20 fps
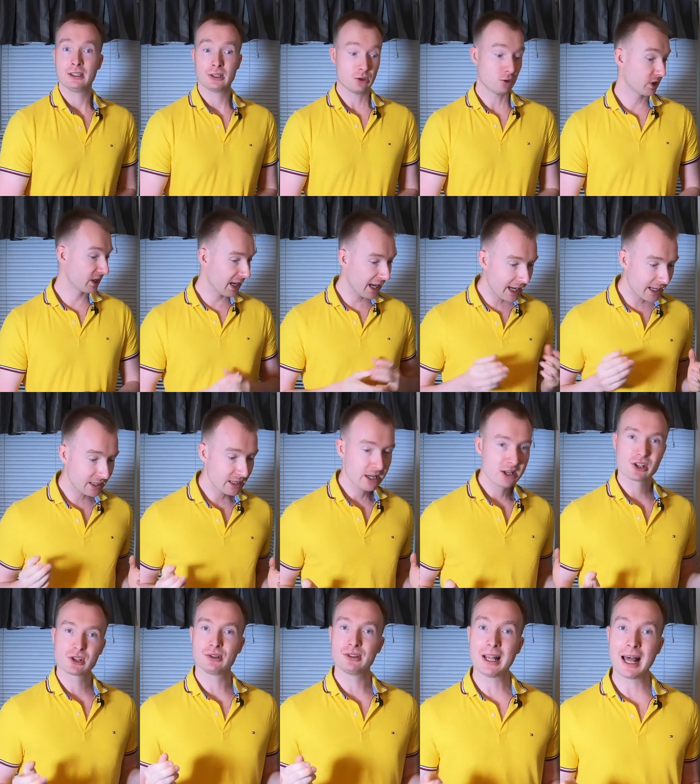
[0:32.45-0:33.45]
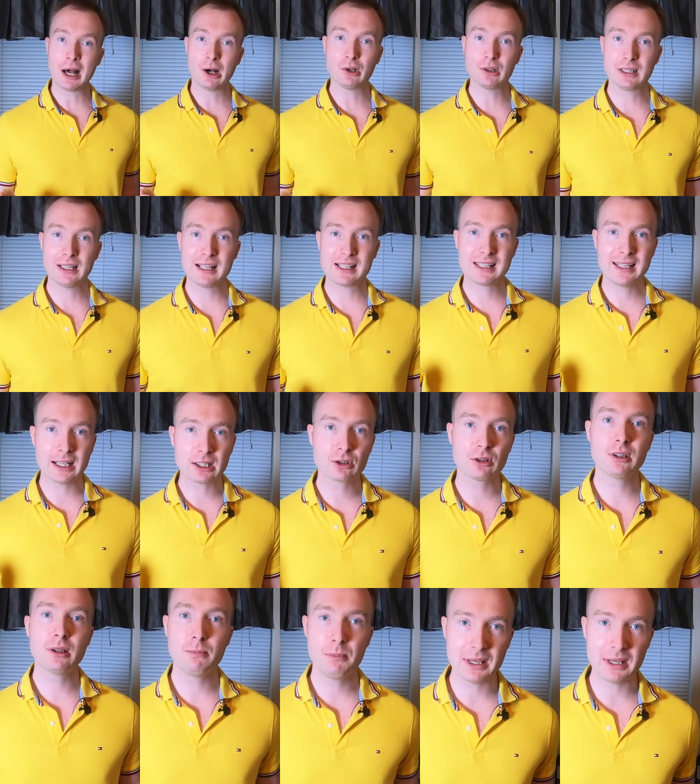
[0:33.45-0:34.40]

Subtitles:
Okay, so now let's get to the